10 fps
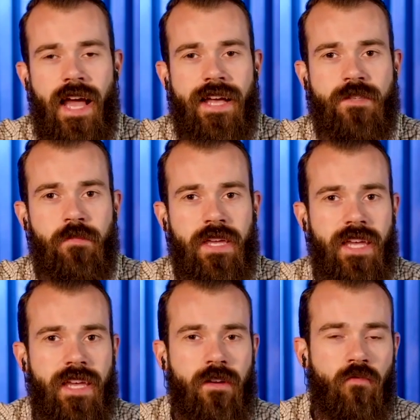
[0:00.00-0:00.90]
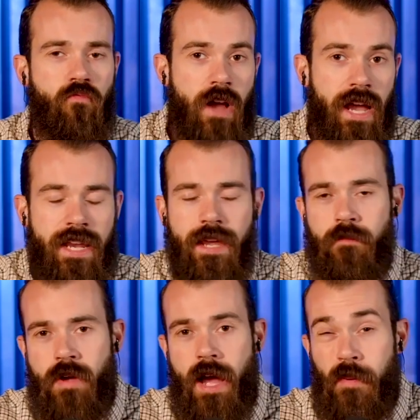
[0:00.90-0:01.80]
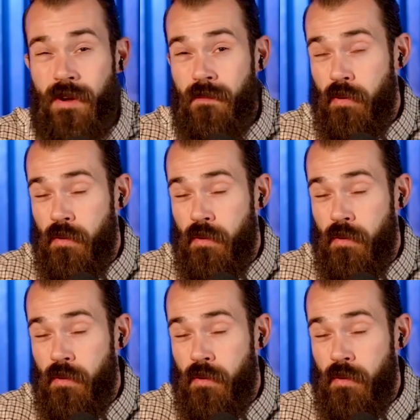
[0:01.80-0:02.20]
as being right and proper and